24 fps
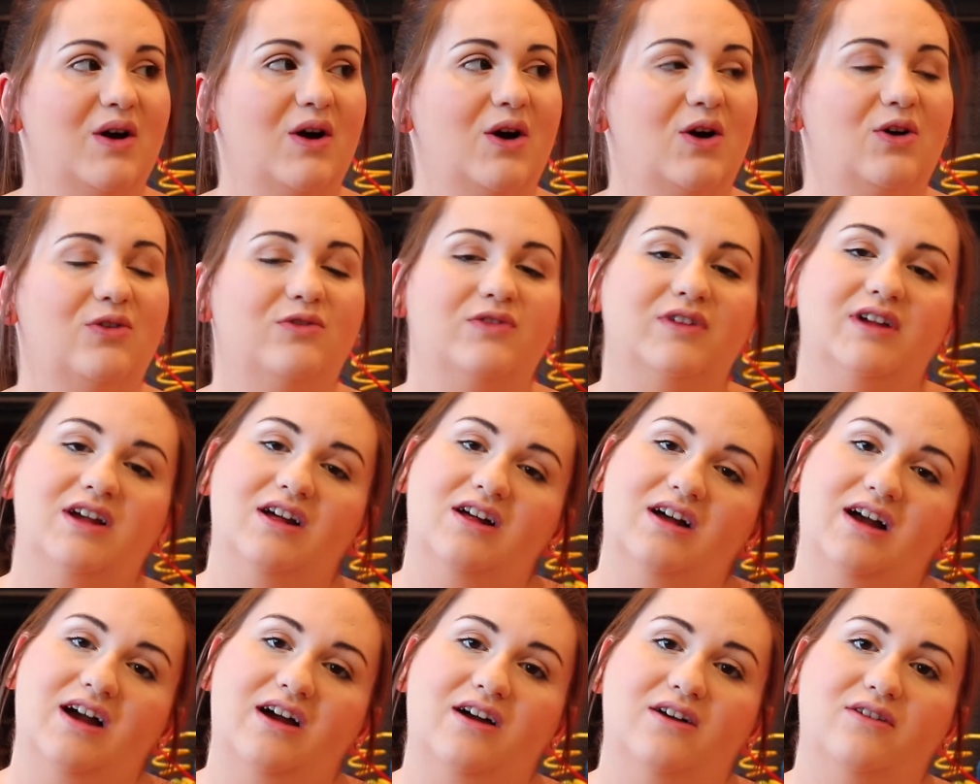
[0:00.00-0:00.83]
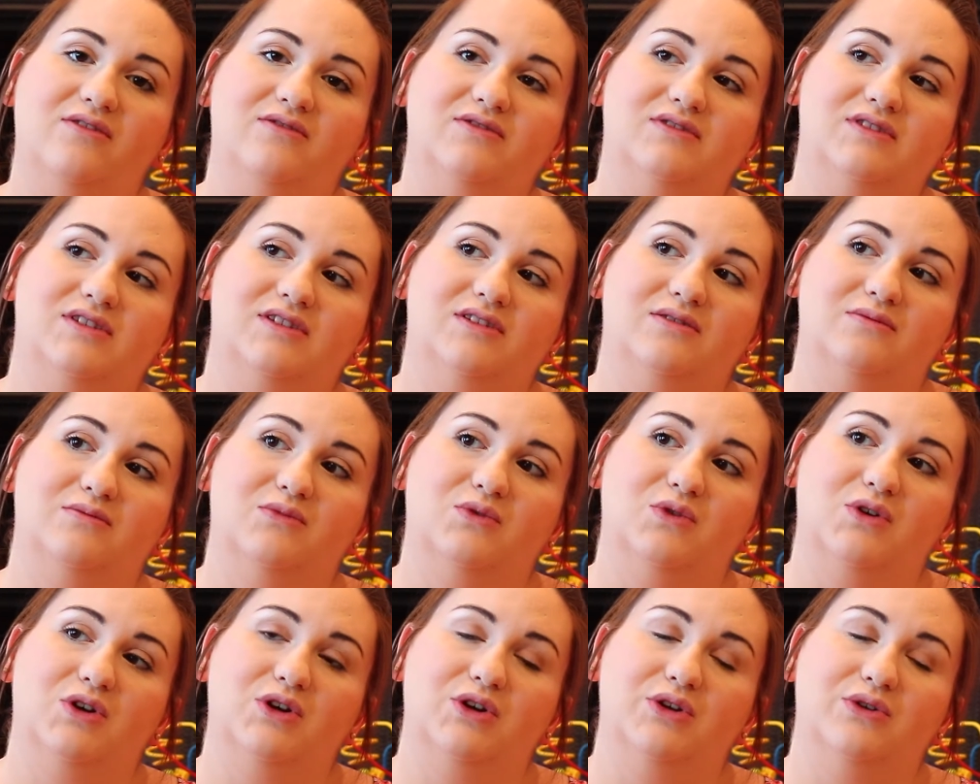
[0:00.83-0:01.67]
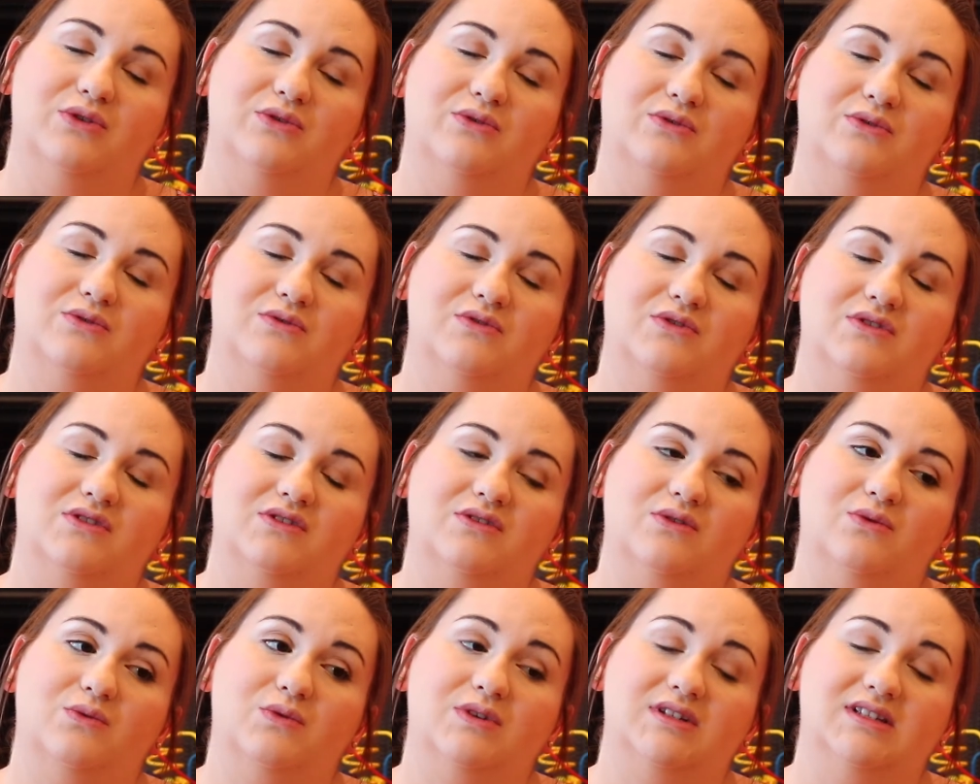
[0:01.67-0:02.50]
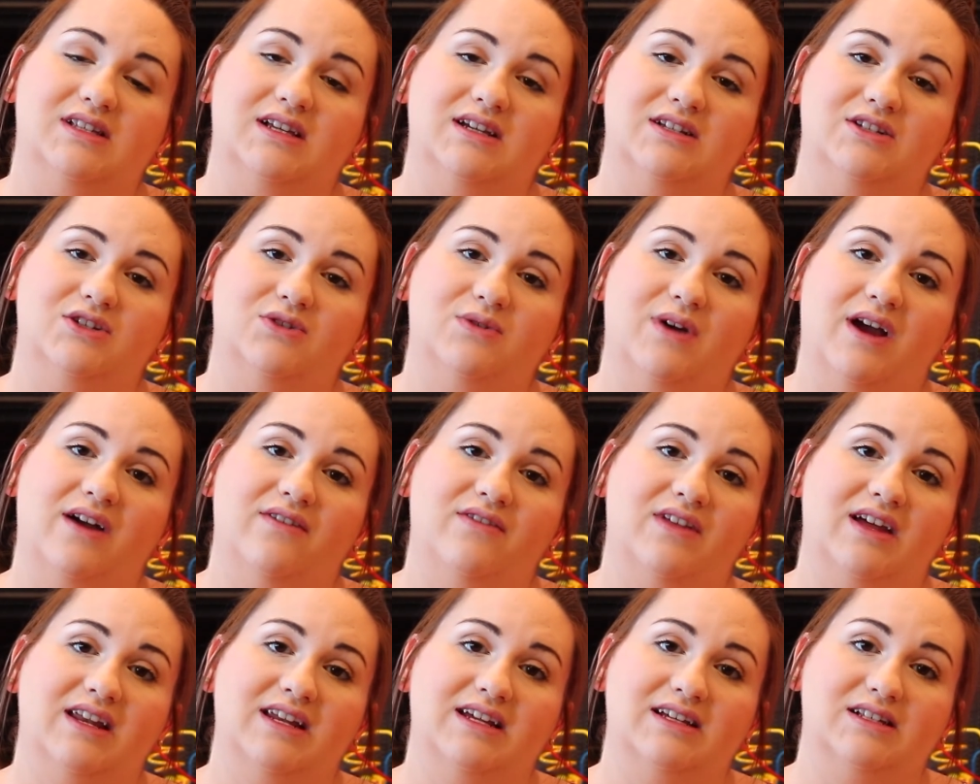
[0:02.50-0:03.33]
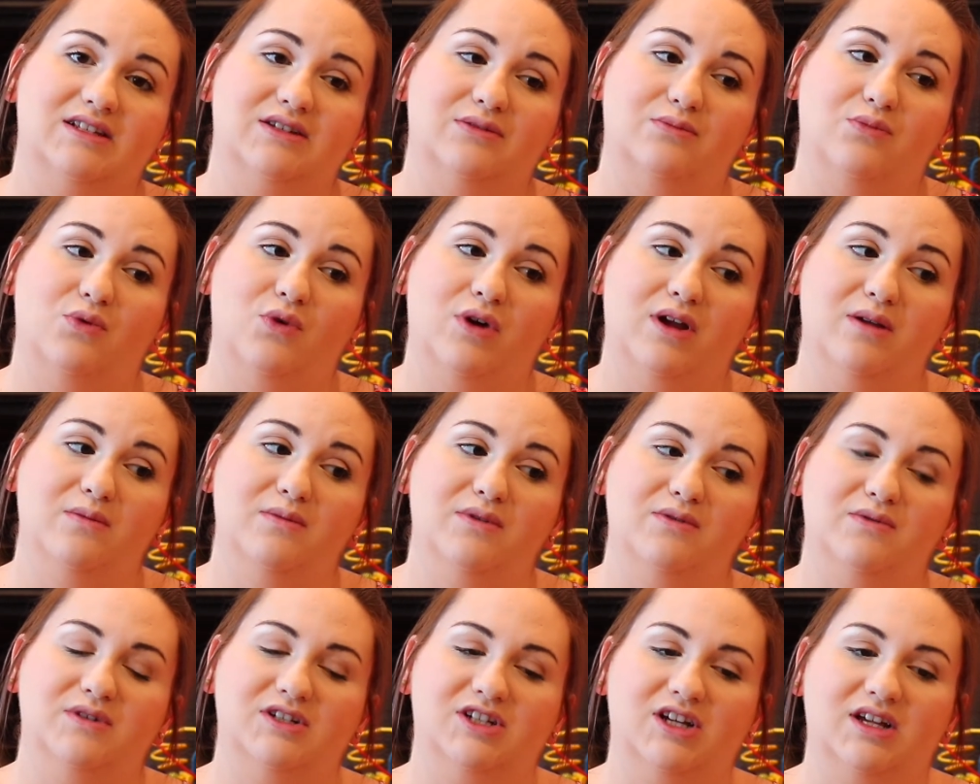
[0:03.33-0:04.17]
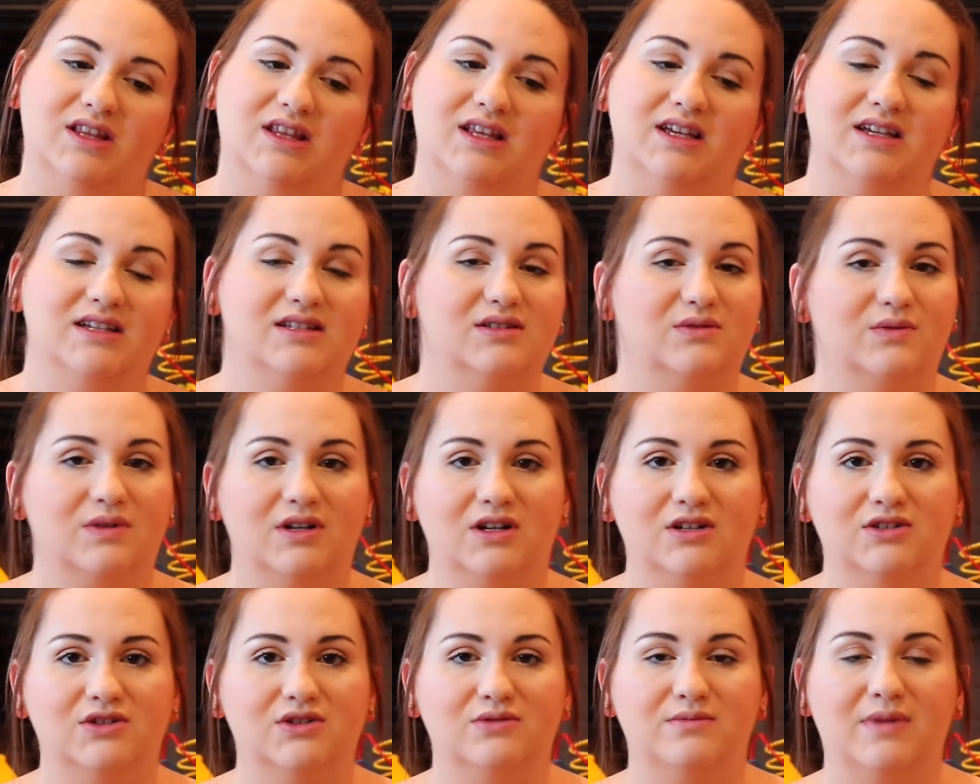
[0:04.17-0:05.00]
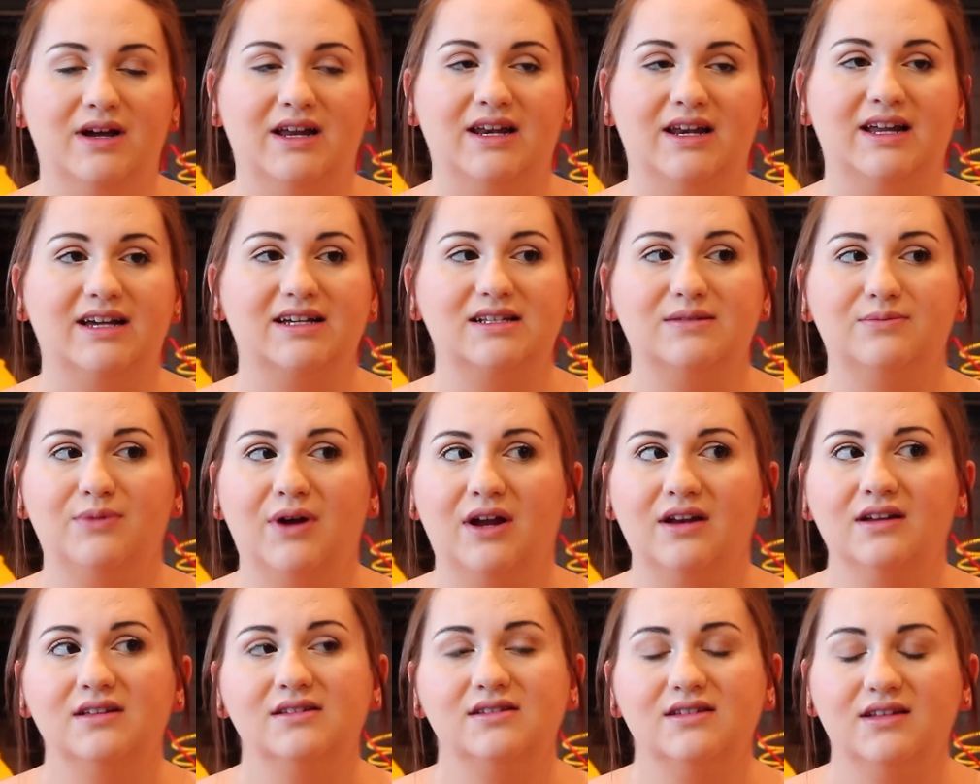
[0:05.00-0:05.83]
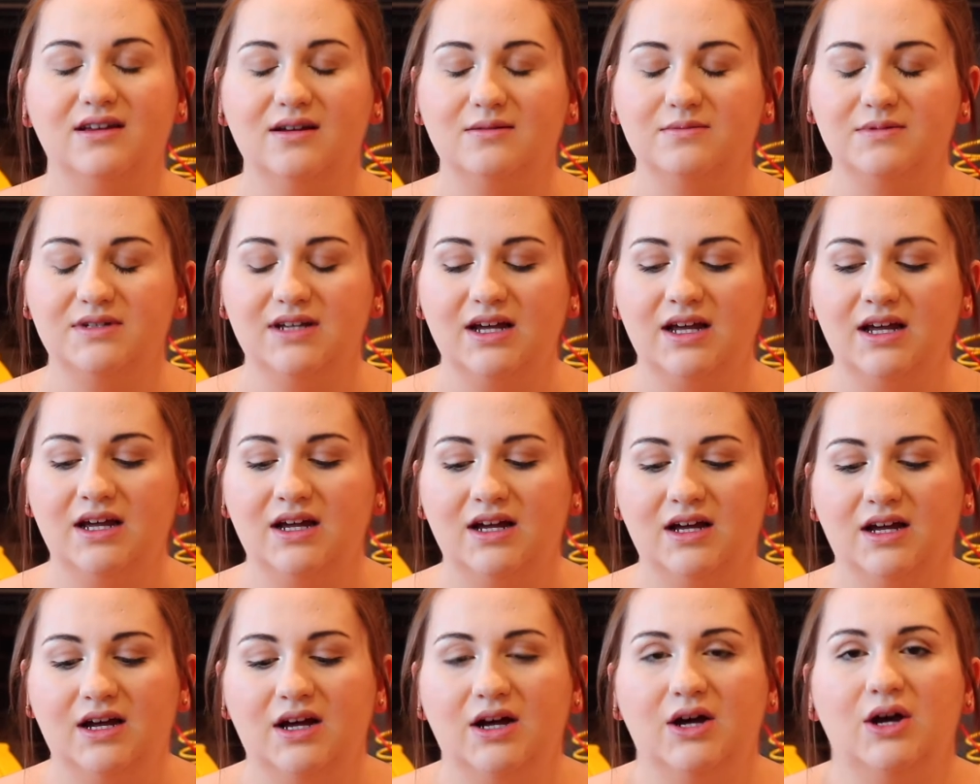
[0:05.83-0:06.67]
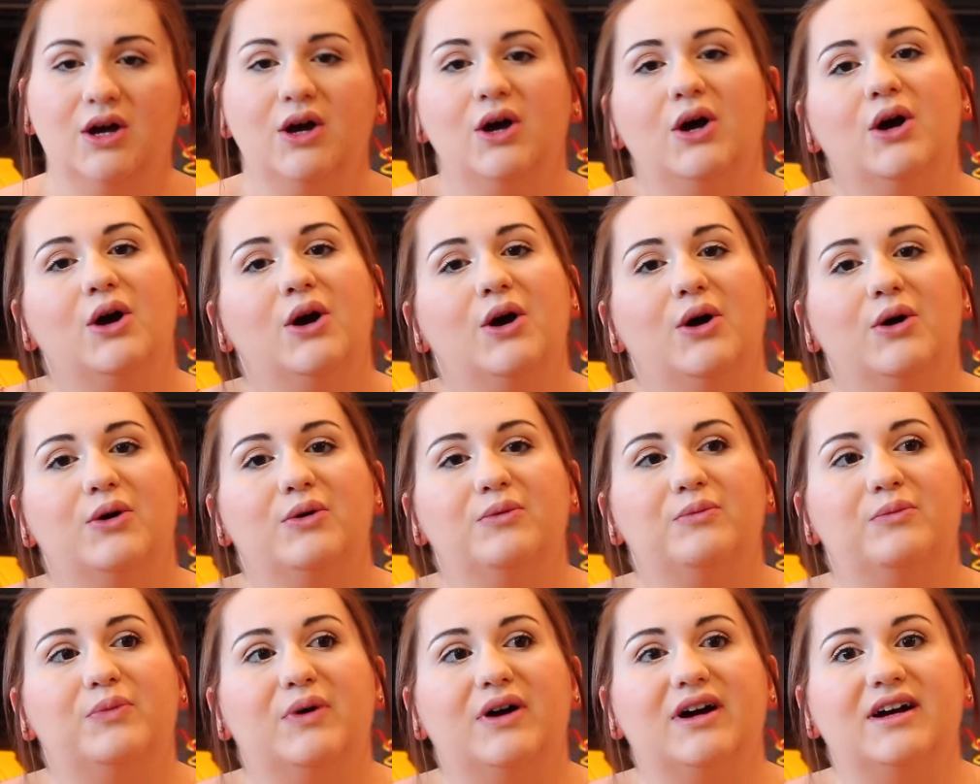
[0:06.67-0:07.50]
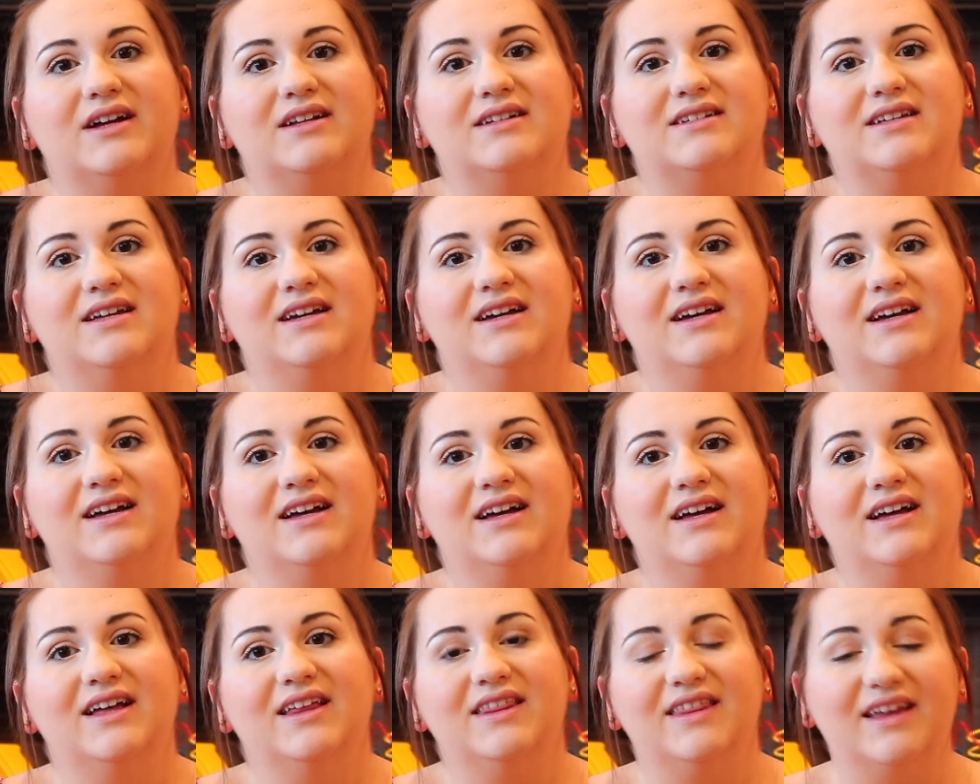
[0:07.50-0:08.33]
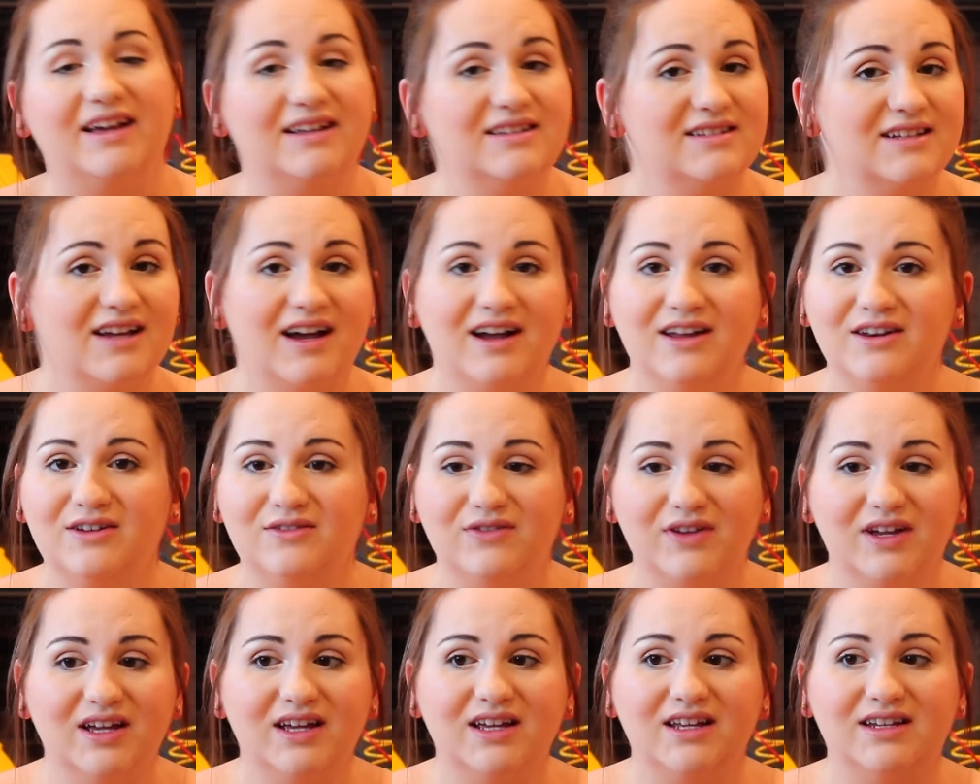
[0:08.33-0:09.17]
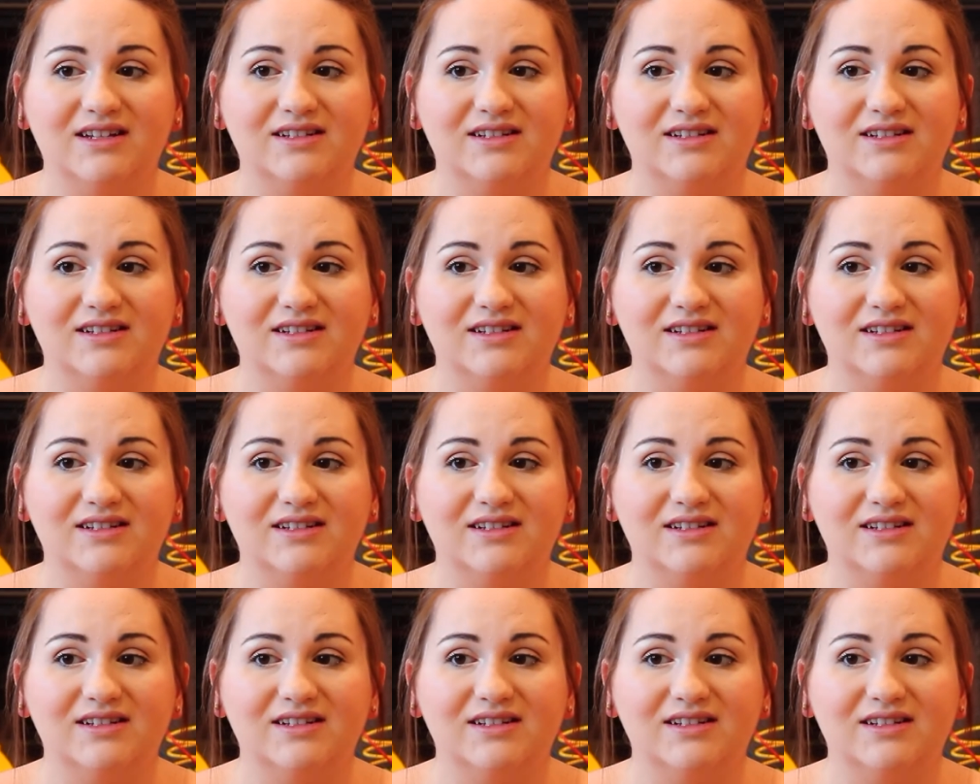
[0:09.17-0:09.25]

Hopefully I'll have some more news once I do have that next appointment, which I think is when I'll do my next pregnancy update. But that's kind of it.